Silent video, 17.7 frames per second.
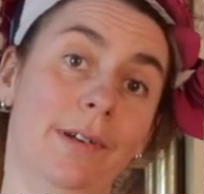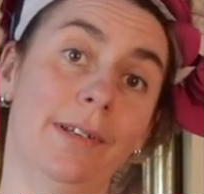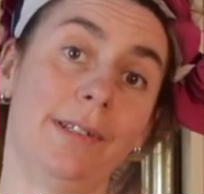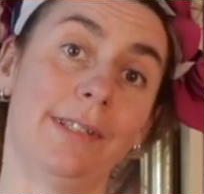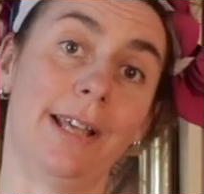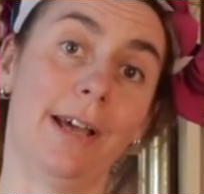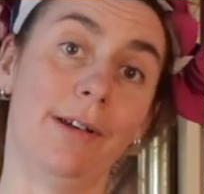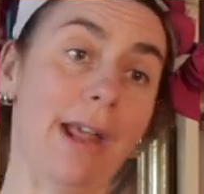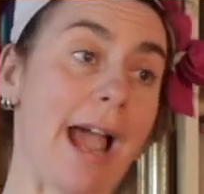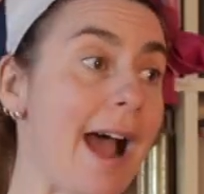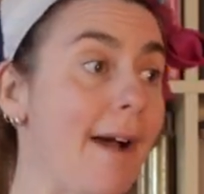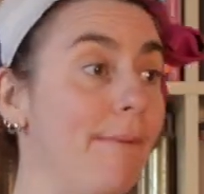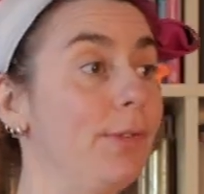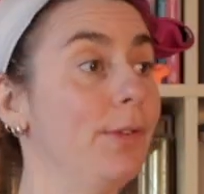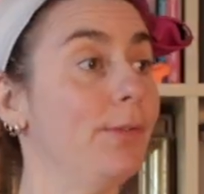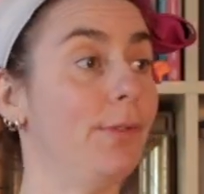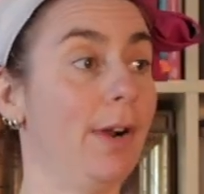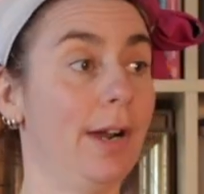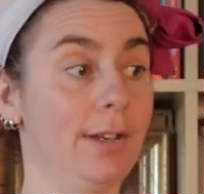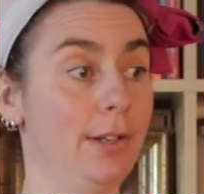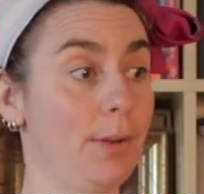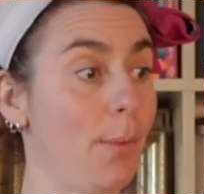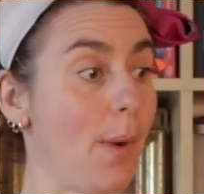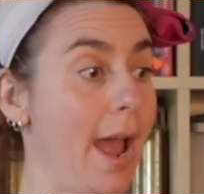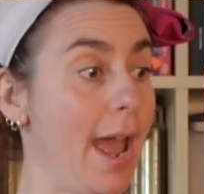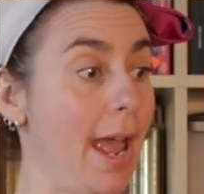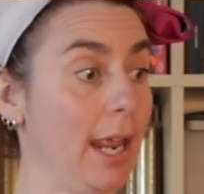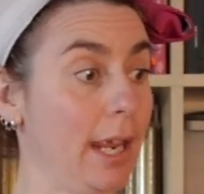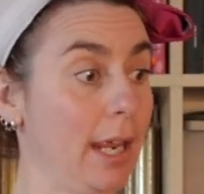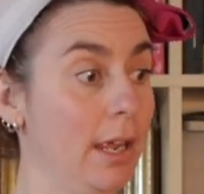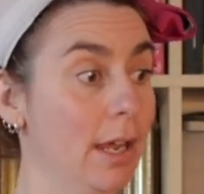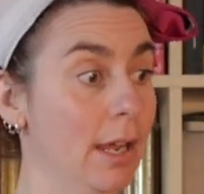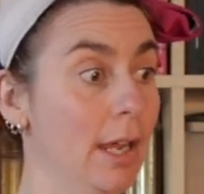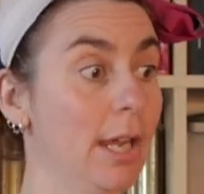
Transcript: So you have to find a way